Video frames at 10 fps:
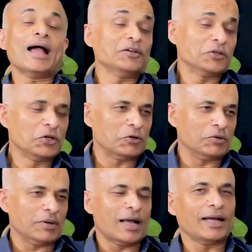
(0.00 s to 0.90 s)
I don't
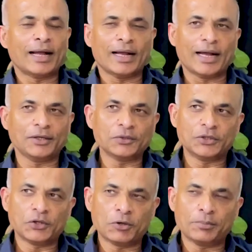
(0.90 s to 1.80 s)
know. I don't
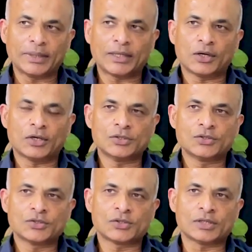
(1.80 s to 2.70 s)
know,
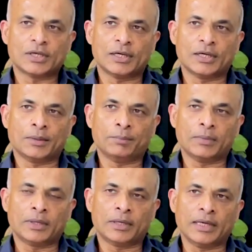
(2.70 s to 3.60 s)
because
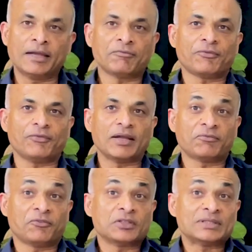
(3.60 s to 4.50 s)
if
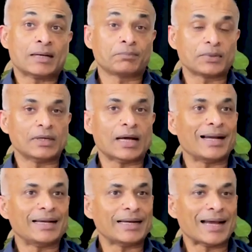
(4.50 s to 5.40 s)
for example,
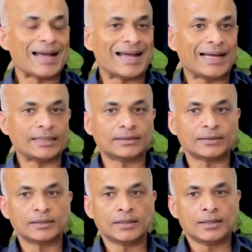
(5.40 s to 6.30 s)
I had
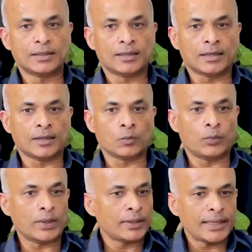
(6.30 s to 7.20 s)
a
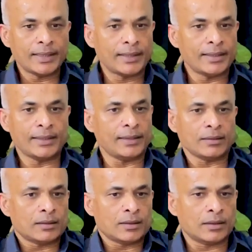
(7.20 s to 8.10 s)
very